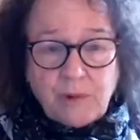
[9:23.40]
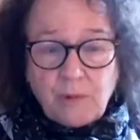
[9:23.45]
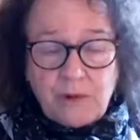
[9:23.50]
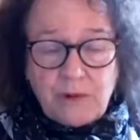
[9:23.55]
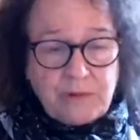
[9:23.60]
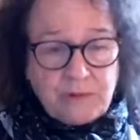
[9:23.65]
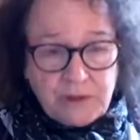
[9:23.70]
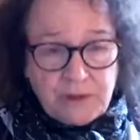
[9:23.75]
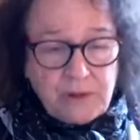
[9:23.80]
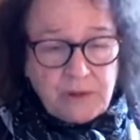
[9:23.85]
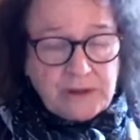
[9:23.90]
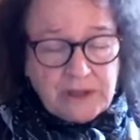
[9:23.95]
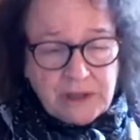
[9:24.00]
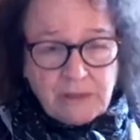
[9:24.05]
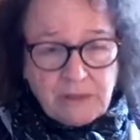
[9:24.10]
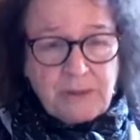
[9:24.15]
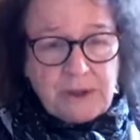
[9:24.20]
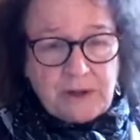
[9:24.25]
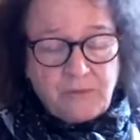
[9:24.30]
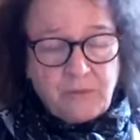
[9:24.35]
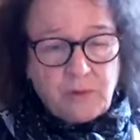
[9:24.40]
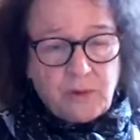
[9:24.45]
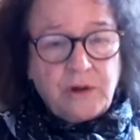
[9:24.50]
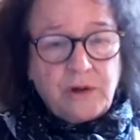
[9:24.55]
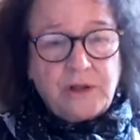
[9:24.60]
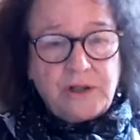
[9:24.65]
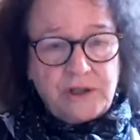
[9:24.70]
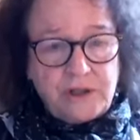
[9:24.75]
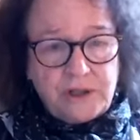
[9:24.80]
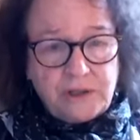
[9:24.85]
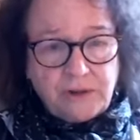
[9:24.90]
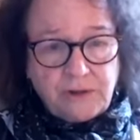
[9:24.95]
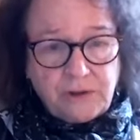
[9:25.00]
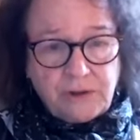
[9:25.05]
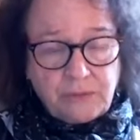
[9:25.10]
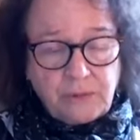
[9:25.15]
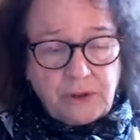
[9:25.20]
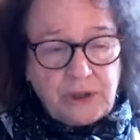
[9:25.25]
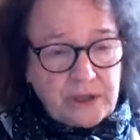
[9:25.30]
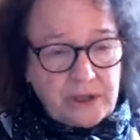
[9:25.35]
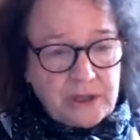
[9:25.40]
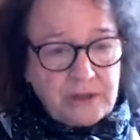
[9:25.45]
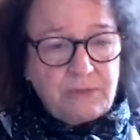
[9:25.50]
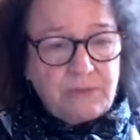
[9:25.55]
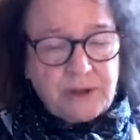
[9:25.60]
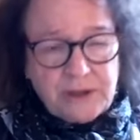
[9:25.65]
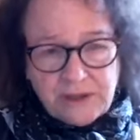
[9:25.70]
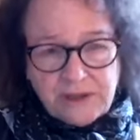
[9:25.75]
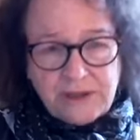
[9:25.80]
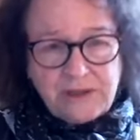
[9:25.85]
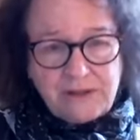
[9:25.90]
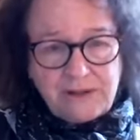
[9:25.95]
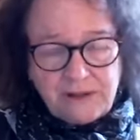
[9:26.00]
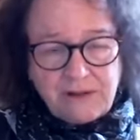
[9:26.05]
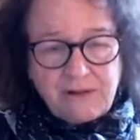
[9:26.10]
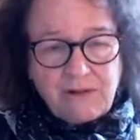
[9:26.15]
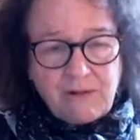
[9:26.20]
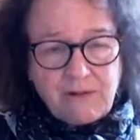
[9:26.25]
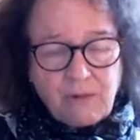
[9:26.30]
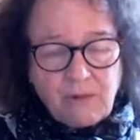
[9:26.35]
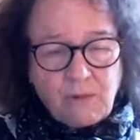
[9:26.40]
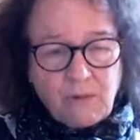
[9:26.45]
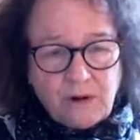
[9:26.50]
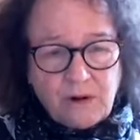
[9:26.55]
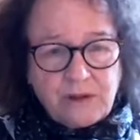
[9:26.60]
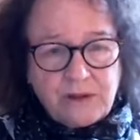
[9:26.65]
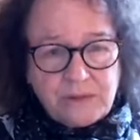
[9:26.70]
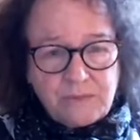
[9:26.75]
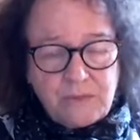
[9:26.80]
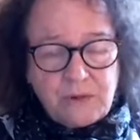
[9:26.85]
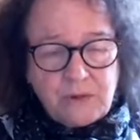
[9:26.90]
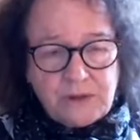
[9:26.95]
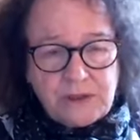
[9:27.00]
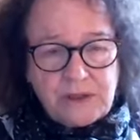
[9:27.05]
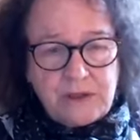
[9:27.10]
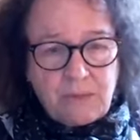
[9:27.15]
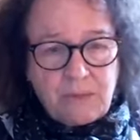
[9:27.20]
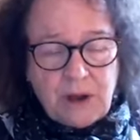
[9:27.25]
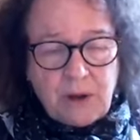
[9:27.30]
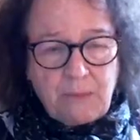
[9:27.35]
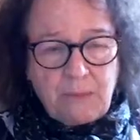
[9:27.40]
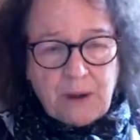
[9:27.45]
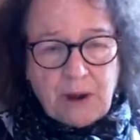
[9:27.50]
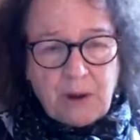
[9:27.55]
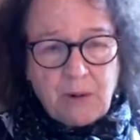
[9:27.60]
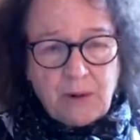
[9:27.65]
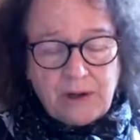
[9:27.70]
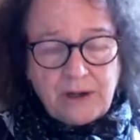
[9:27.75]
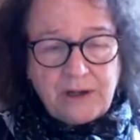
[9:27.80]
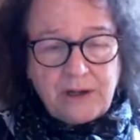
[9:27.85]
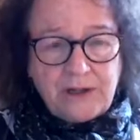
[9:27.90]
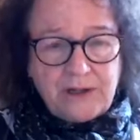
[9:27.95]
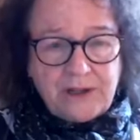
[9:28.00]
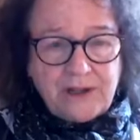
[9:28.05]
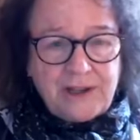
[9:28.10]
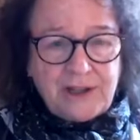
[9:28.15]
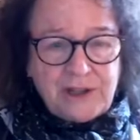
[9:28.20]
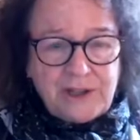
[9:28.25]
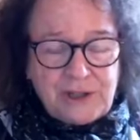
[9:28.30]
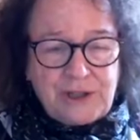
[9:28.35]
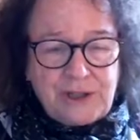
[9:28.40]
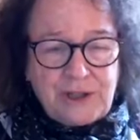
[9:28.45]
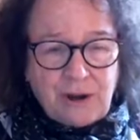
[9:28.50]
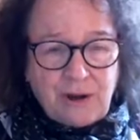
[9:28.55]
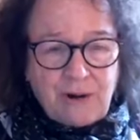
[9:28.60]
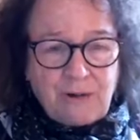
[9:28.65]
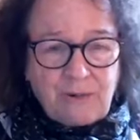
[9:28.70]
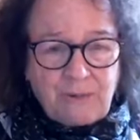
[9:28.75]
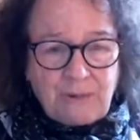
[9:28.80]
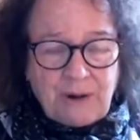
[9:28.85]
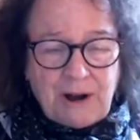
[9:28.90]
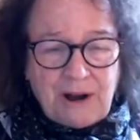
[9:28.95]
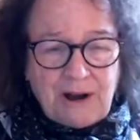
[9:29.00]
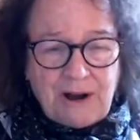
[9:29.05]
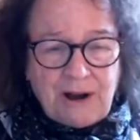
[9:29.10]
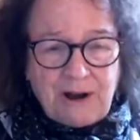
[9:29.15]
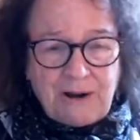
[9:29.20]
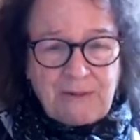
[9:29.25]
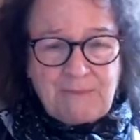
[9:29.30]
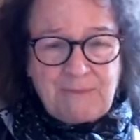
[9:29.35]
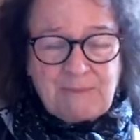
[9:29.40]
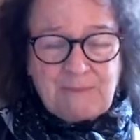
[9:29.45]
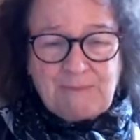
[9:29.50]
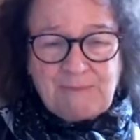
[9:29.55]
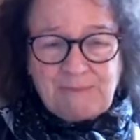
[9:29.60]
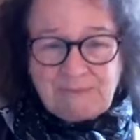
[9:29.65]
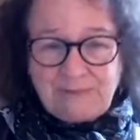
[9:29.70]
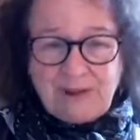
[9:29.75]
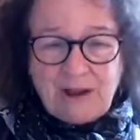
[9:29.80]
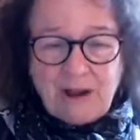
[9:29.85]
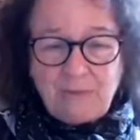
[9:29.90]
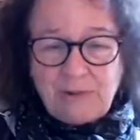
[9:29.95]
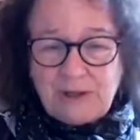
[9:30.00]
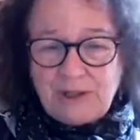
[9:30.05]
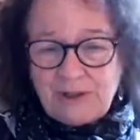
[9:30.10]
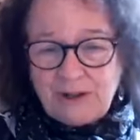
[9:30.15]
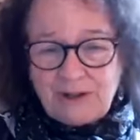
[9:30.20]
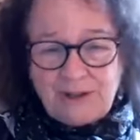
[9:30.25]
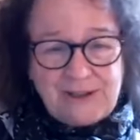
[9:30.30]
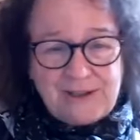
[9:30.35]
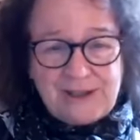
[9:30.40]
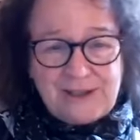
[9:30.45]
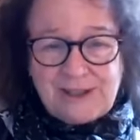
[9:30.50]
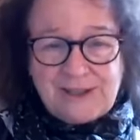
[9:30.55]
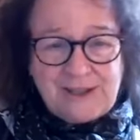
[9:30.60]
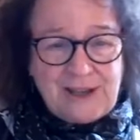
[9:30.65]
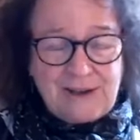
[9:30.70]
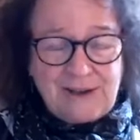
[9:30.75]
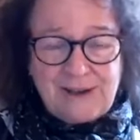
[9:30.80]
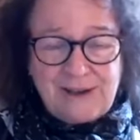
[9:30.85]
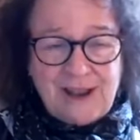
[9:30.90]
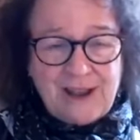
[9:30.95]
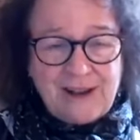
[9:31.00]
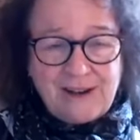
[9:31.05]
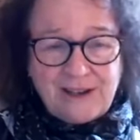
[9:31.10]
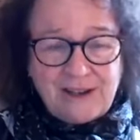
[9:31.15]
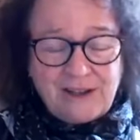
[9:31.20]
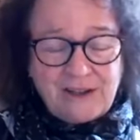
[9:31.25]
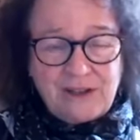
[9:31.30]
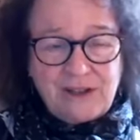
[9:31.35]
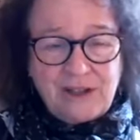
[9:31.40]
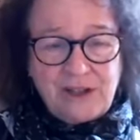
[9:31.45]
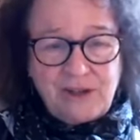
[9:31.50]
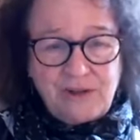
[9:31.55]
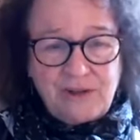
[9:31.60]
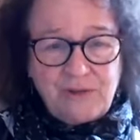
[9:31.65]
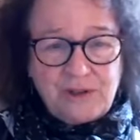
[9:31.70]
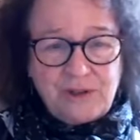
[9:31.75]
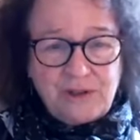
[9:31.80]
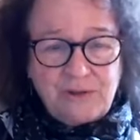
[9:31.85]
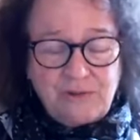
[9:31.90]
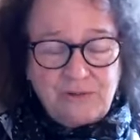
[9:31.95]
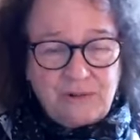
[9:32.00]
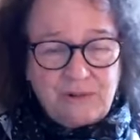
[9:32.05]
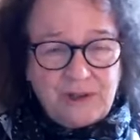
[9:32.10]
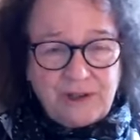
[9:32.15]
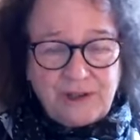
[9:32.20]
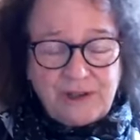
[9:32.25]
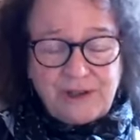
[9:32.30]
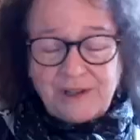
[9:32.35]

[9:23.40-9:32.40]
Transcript: We do a little bit of work in geothermal heating, but it's, our work is mostly about power. So I'm a geologist, and I continue to,